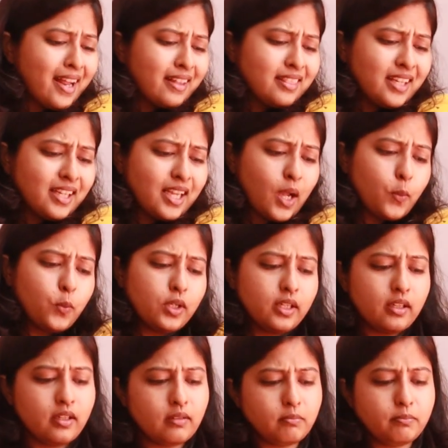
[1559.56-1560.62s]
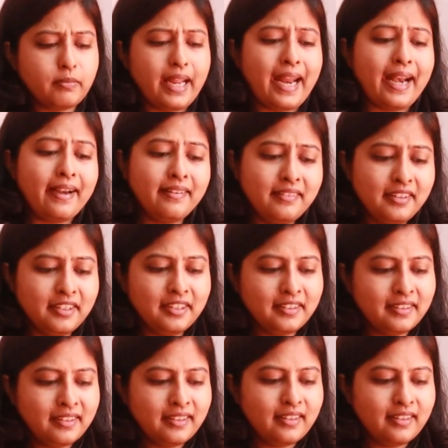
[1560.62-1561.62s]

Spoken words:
I think I will end